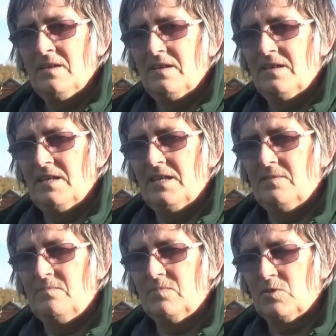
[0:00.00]

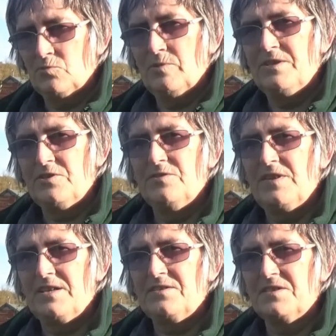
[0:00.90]
because we're in
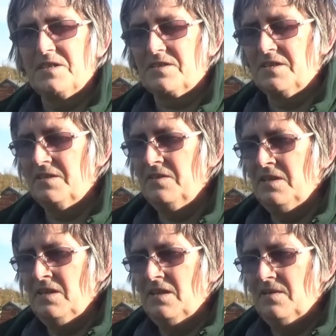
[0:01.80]
2016,
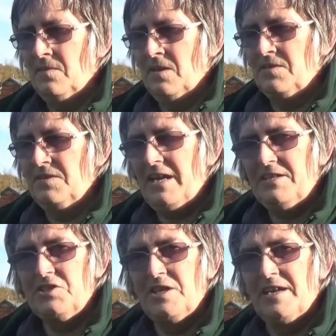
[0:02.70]

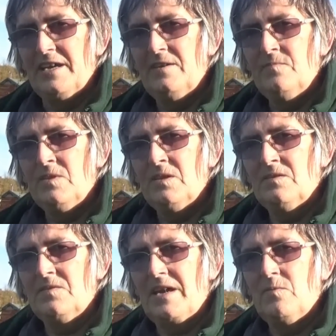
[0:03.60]
next year
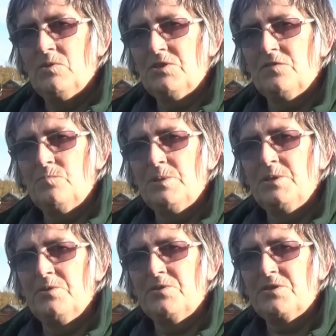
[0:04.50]
they wouldn't have
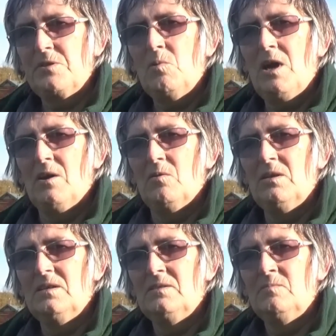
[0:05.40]
produced so well
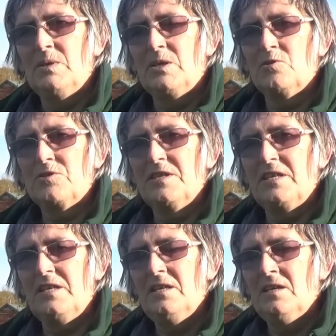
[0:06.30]
because
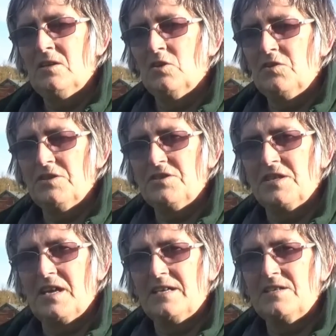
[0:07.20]
the goodness in
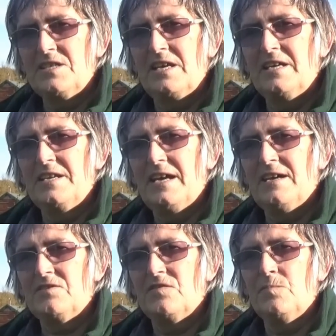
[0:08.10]
that is taken
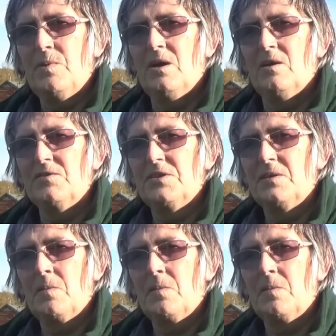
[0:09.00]
out of the pot.